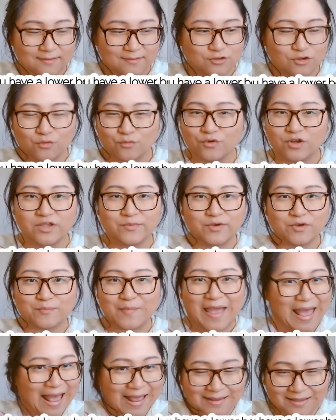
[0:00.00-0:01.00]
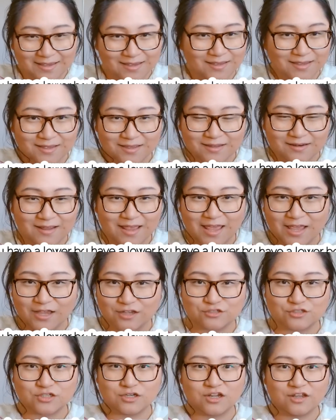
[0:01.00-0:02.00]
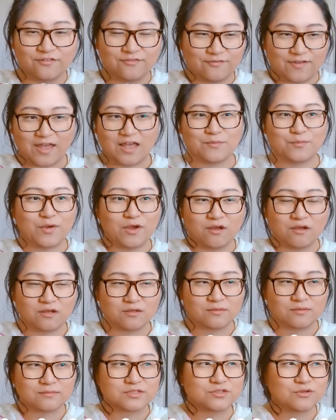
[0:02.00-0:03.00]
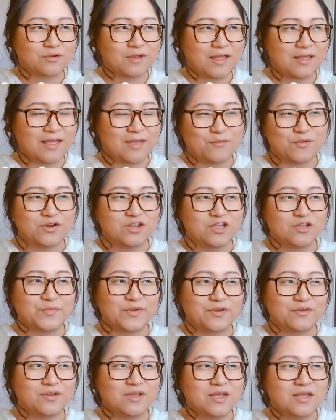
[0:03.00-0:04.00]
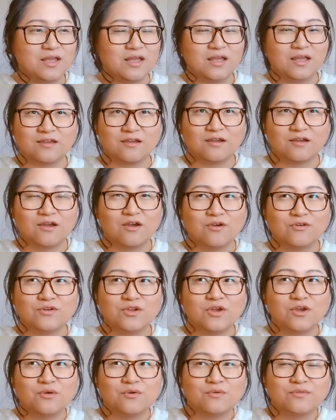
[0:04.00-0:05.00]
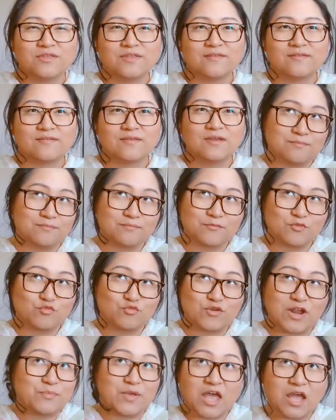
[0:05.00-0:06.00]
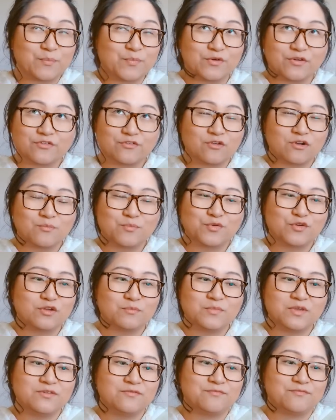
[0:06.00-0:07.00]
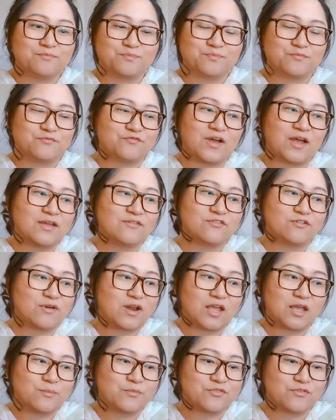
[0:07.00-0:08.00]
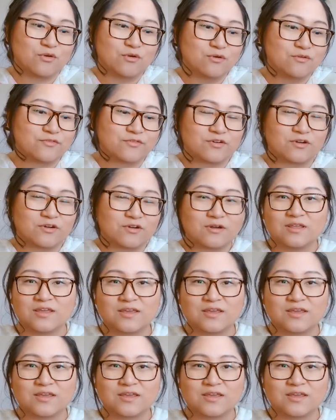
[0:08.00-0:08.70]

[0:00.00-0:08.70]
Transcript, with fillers: Don't worry about packing in extra fat bombs. Don't worry about, oh no, this red pepper is going to put me five grams over.